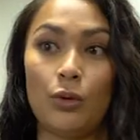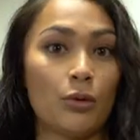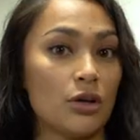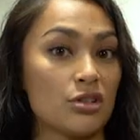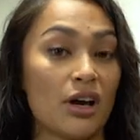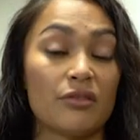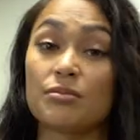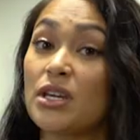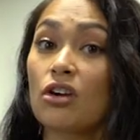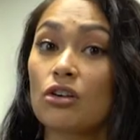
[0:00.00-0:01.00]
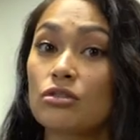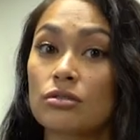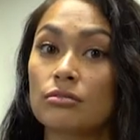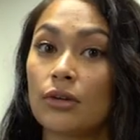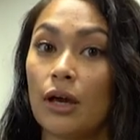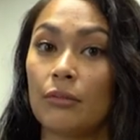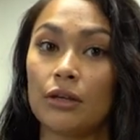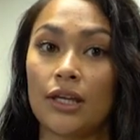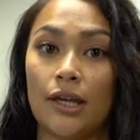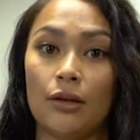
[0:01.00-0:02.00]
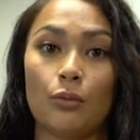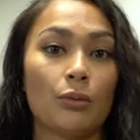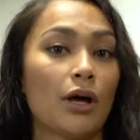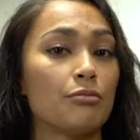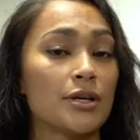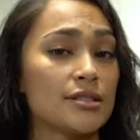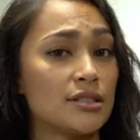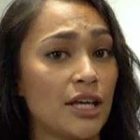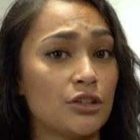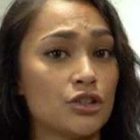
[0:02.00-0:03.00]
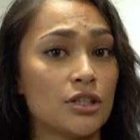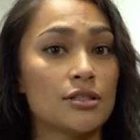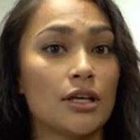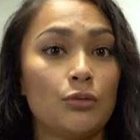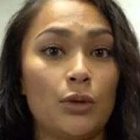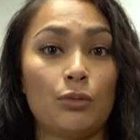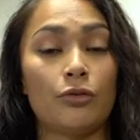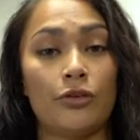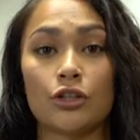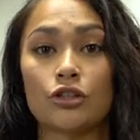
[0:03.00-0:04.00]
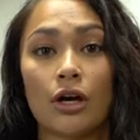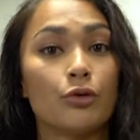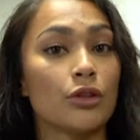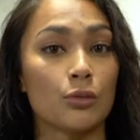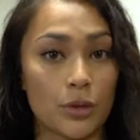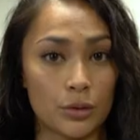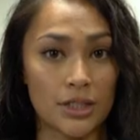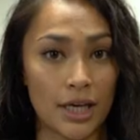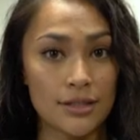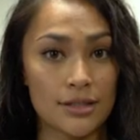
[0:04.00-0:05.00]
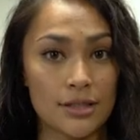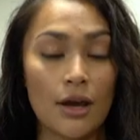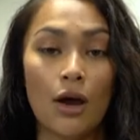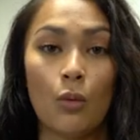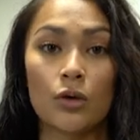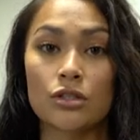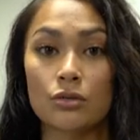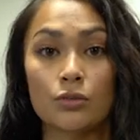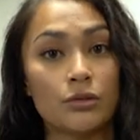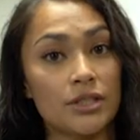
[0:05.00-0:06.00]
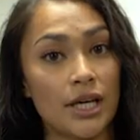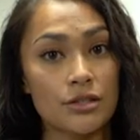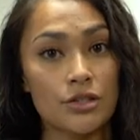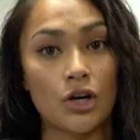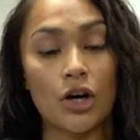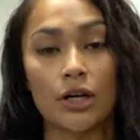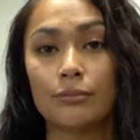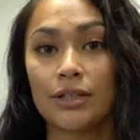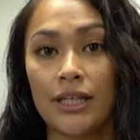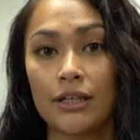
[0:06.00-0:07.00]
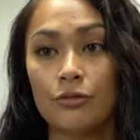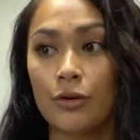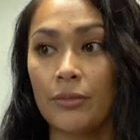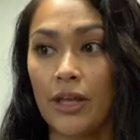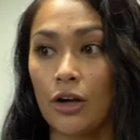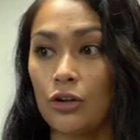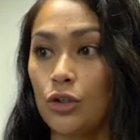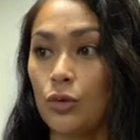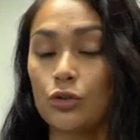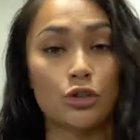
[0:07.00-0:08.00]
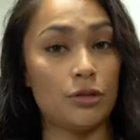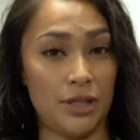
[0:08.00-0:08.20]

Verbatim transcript: We will also have speakers coming in, we will have presentations, and we will finish off with a road test. Once the road tests are completed from there, you should